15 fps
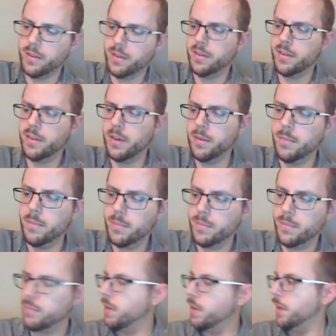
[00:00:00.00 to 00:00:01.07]
this time,
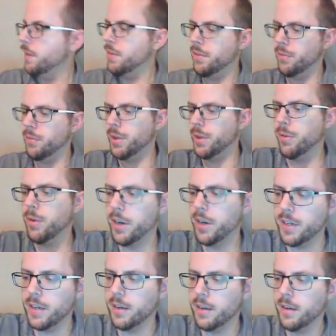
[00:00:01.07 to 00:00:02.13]
rather than
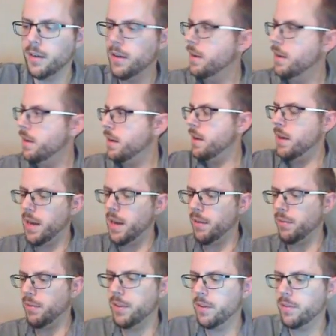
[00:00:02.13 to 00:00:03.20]
rewriting
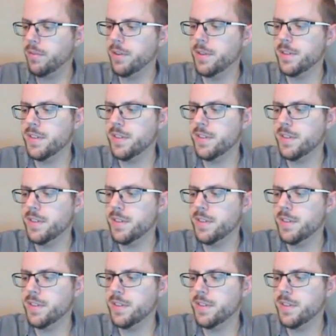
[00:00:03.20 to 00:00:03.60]
everything for the